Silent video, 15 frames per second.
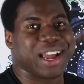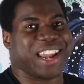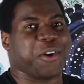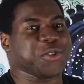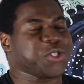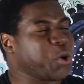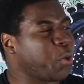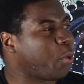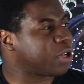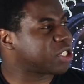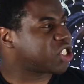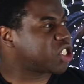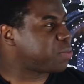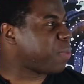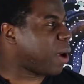And also
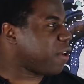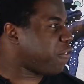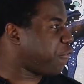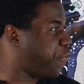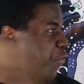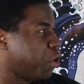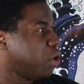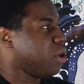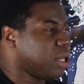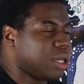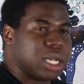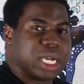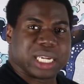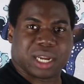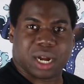watch my full
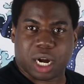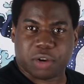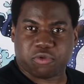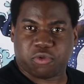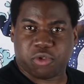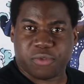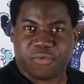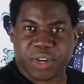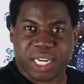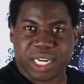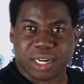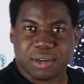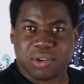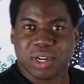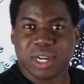card review
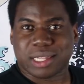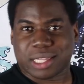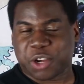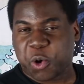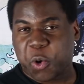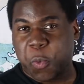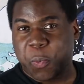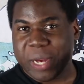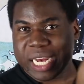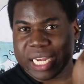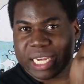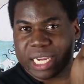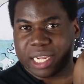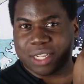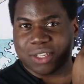video that will be
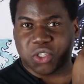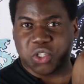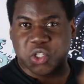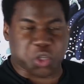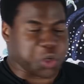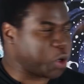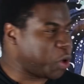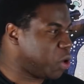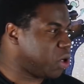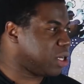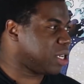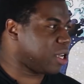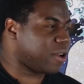there soon,